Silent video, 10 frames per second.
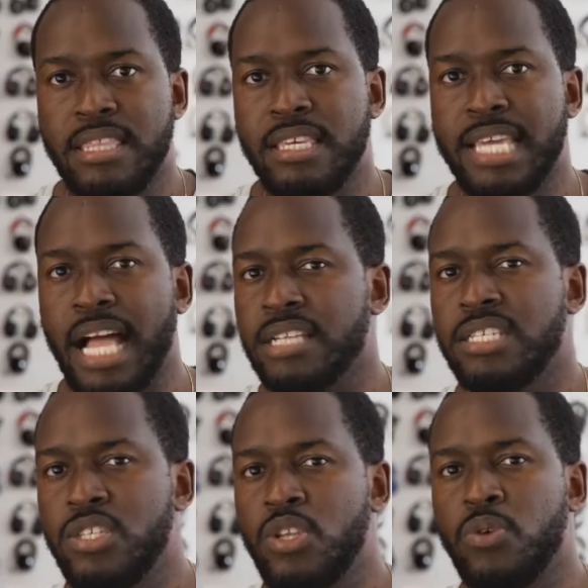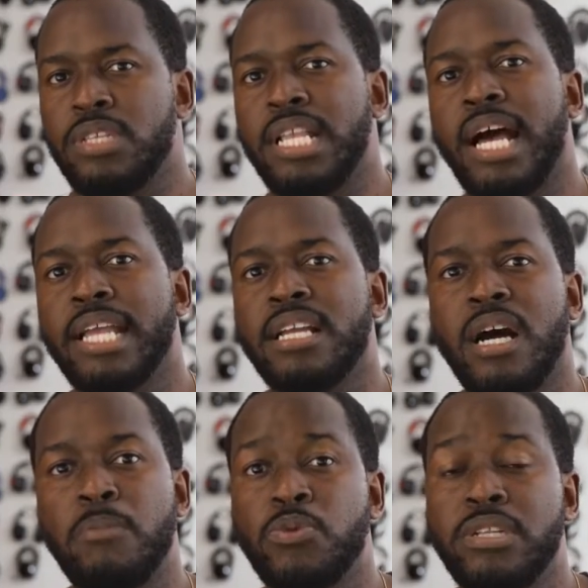the Galaxy Note 9
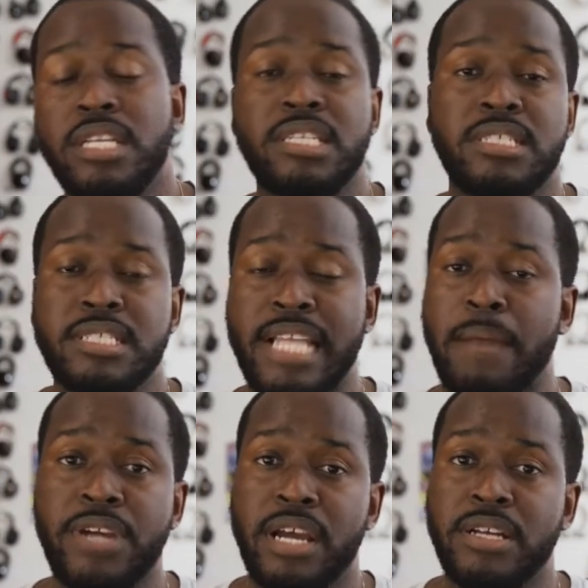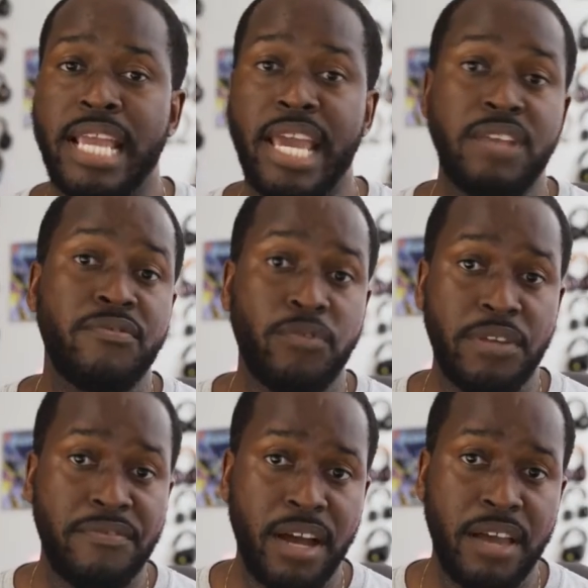comes with a Snapdragon
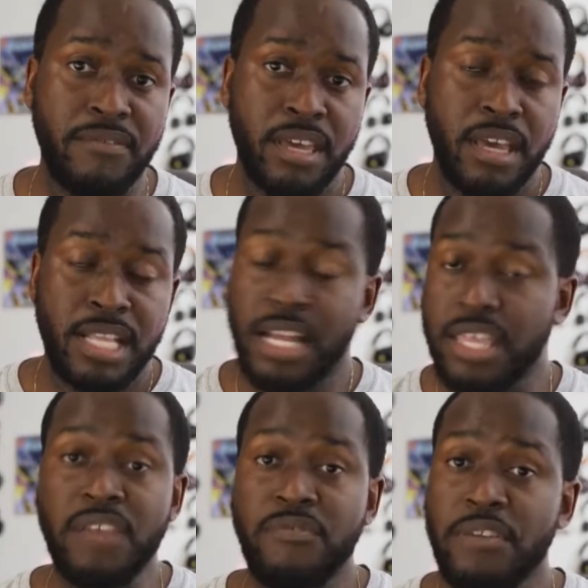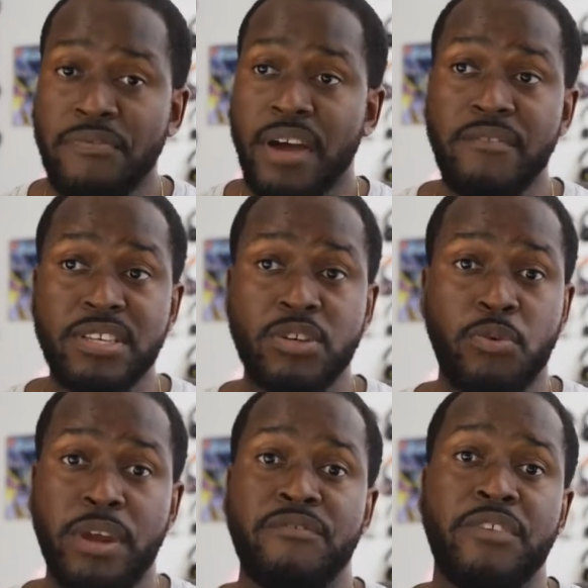845. Now, the 845 is a
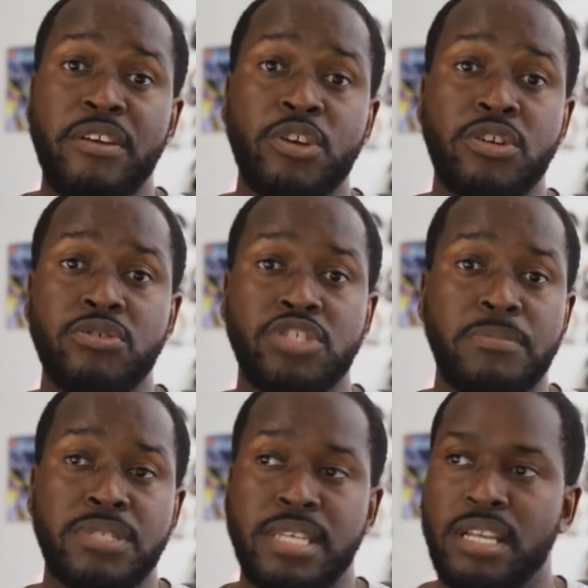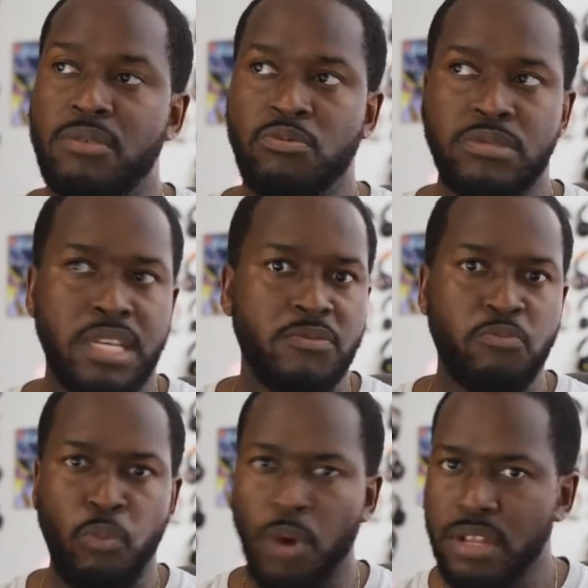great, very good chipset, did
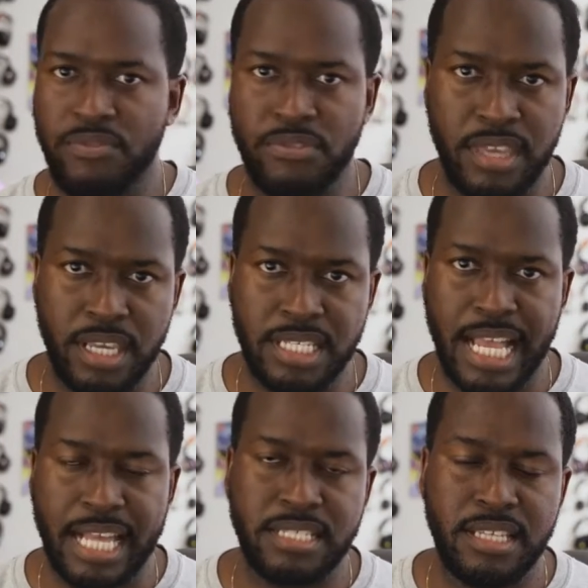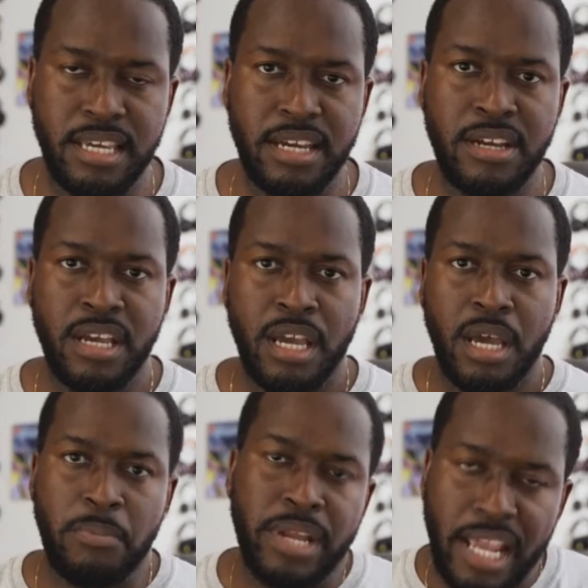wonderful things last year,
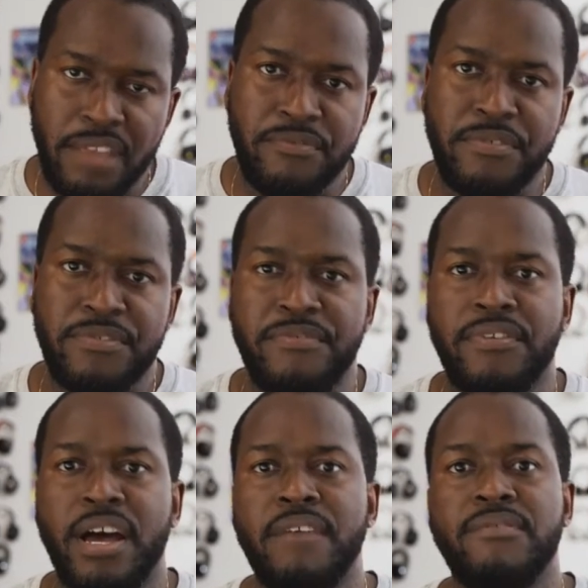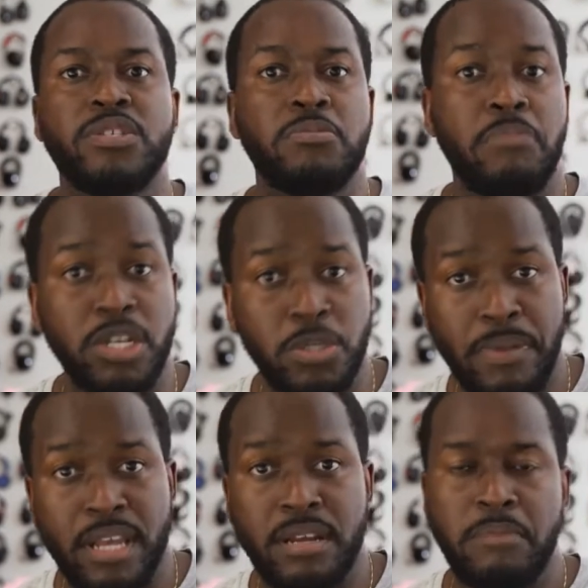but 855 is much
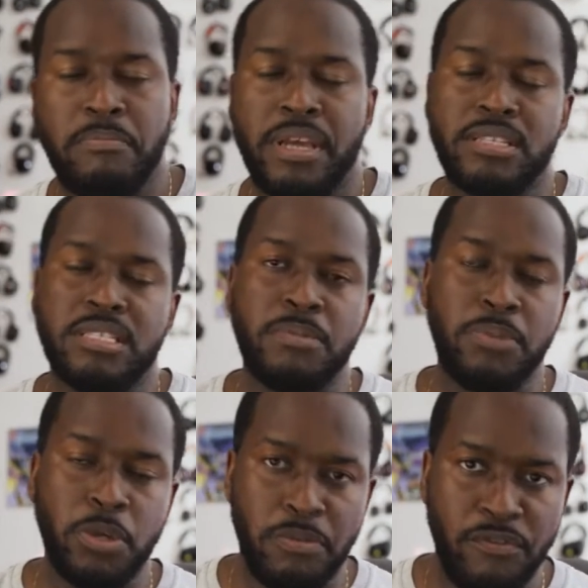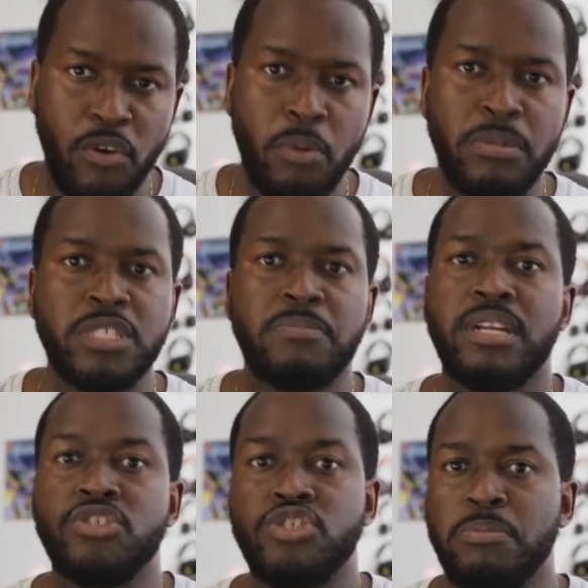better, better CPU performance,
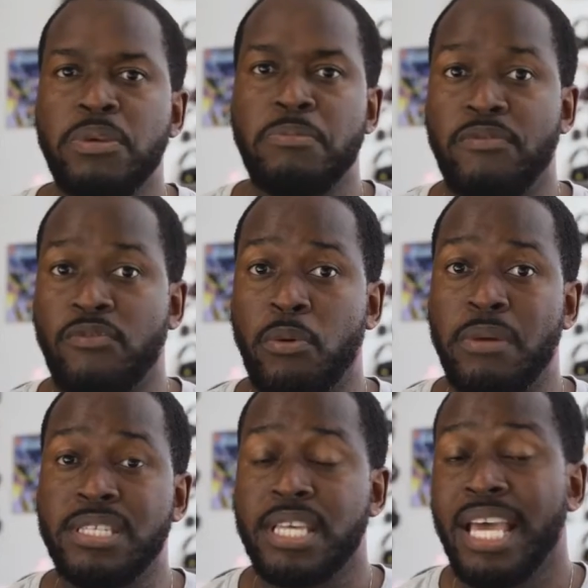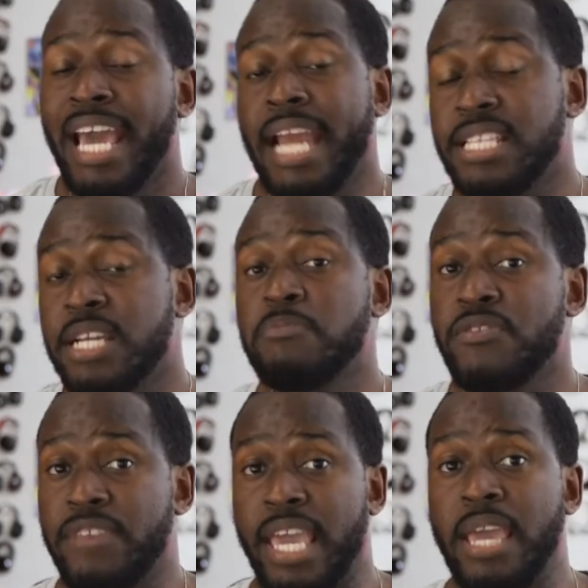better GPU performance, and in terms
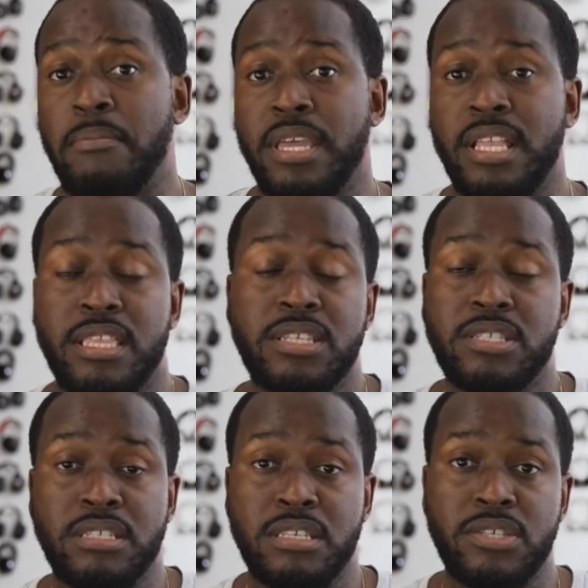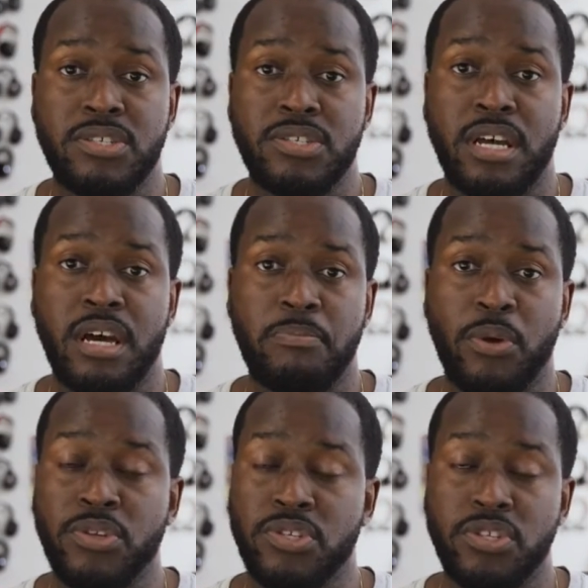of gaming, this, this uh,
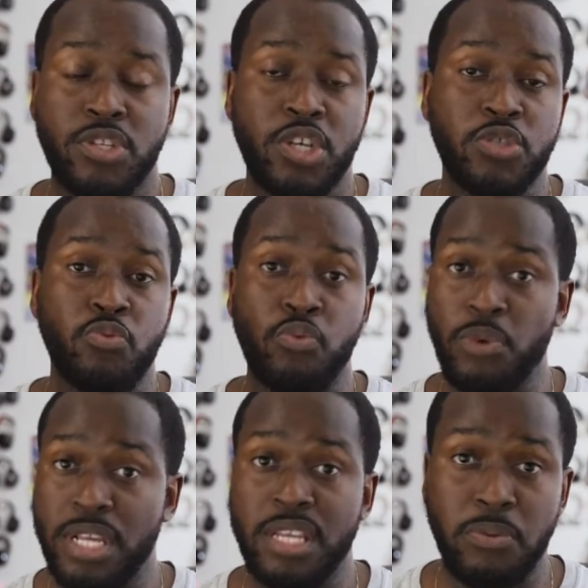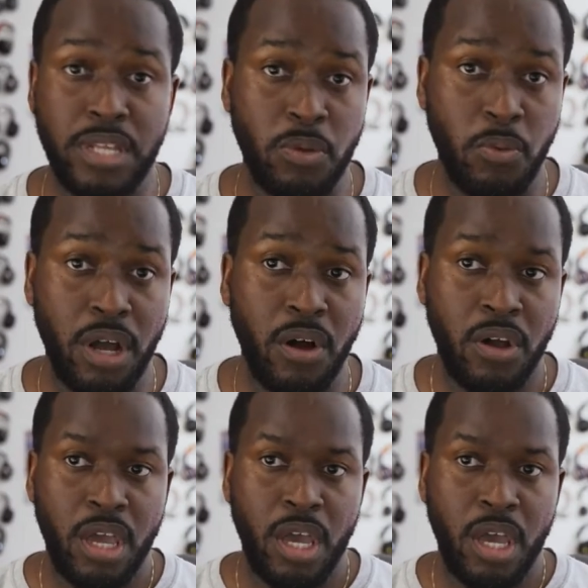processor does really, really well.